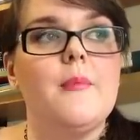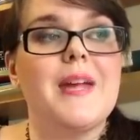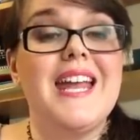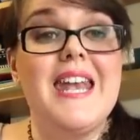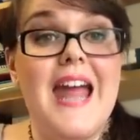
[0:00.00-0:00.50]

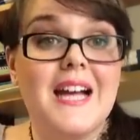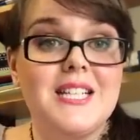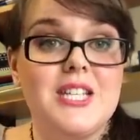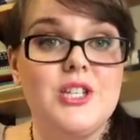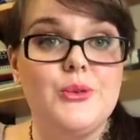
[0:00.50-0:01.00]
connect
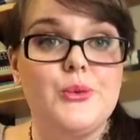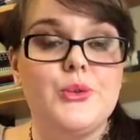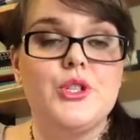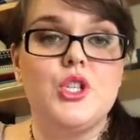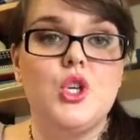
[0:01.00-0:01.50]

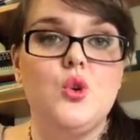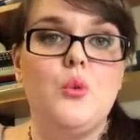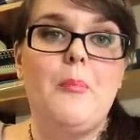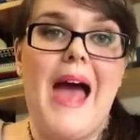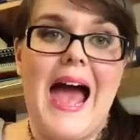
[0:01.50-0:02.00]
students
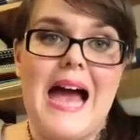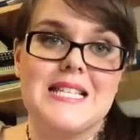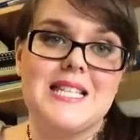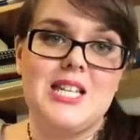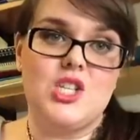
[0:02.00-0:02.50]
to
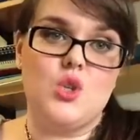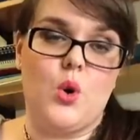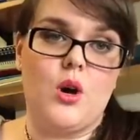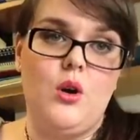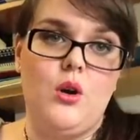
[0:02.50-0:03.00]
past
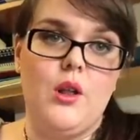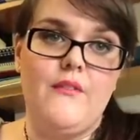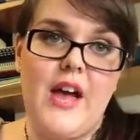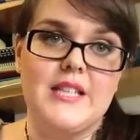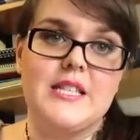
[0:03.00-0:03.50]
historical
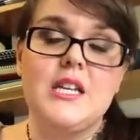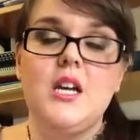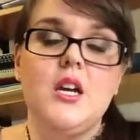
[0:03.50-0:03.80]
events,